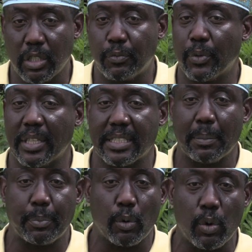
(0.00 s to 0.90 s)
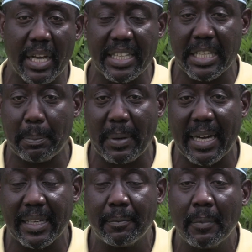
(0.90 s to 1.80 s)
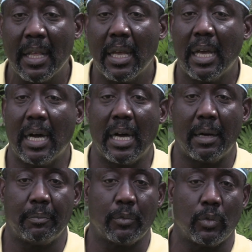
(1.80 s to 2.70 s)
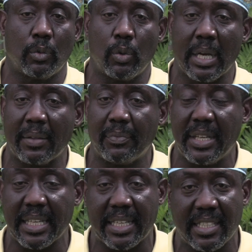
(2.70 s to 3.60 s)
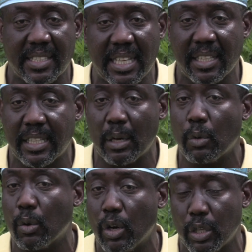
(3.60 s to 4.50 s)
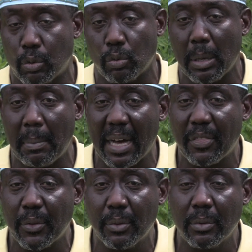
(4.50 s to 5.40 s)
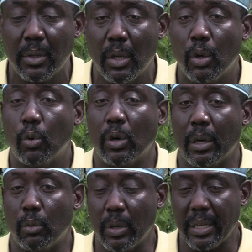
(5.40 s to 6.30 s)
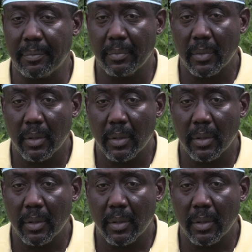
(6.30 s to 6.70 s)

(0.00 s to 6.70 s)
If, for example, we are in the party, we are drinking something and we're going to the bathroom, when we